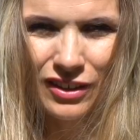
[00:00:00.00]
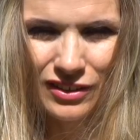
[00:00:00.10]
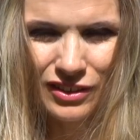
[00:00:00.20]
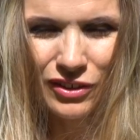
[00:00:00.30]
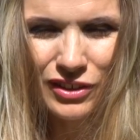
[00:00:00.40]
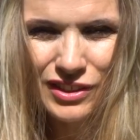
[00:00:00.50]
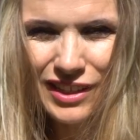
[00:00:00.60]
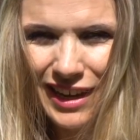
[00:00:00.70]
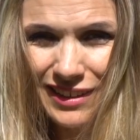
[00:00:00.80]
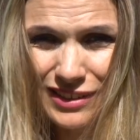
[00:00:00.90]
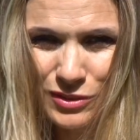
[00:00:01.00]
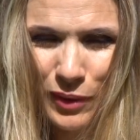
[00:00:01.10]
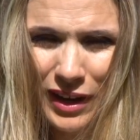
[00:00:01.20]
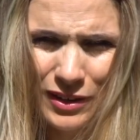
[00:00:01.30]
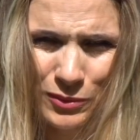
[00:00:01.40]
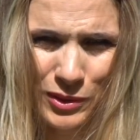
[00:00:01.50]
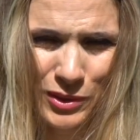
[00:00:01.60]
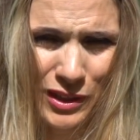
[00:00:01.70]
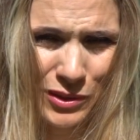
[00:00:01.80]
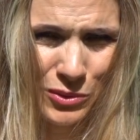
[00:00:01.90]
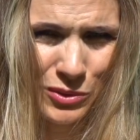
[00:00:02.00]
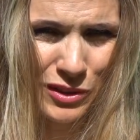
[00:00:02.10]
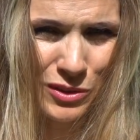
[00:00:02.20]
on the other side. That's why we can use